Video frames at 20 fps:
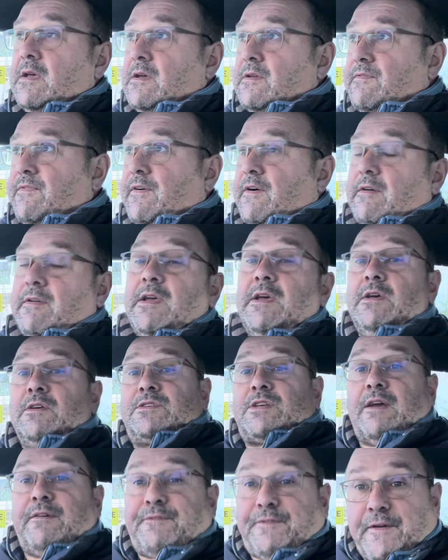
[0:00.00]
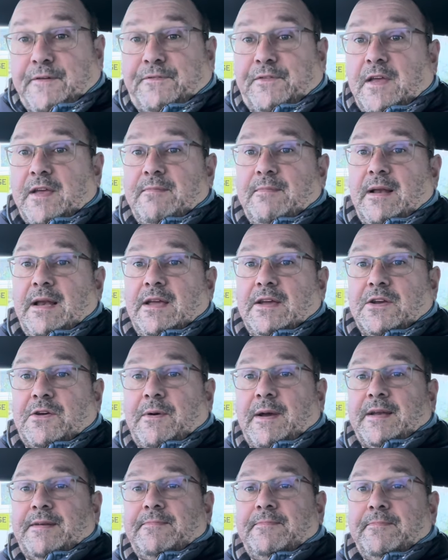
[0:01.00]
So 15 million
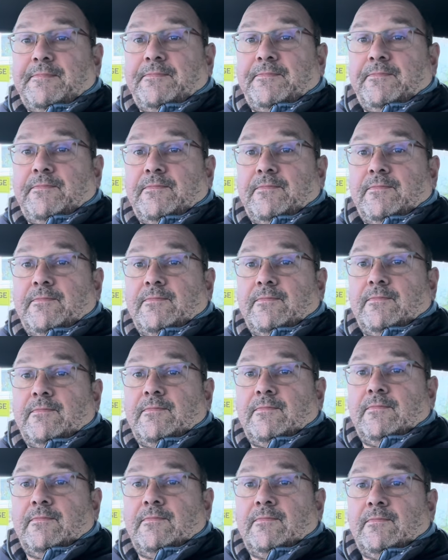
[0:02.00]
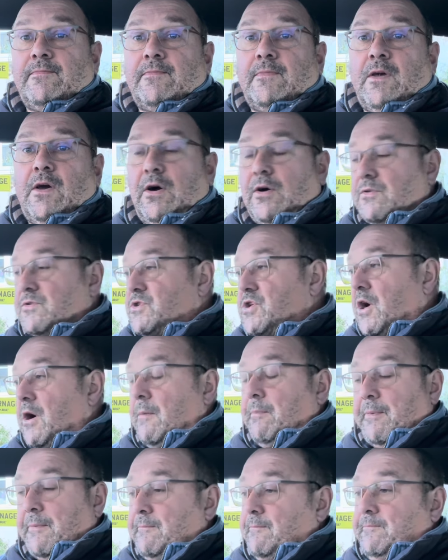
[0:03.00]
quid on top,